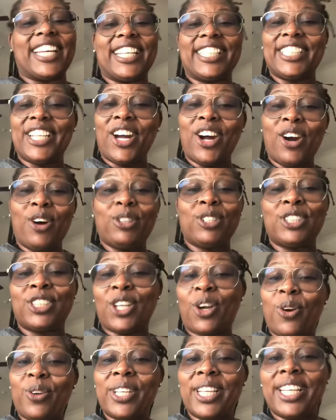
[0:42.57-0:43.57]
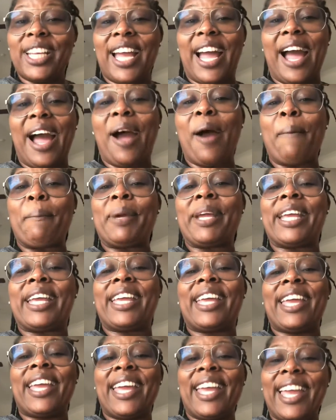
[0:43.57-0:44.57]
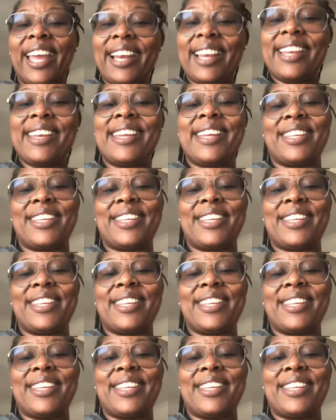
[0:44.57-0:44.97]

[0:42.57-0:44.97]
Yo, Jody, I'm killing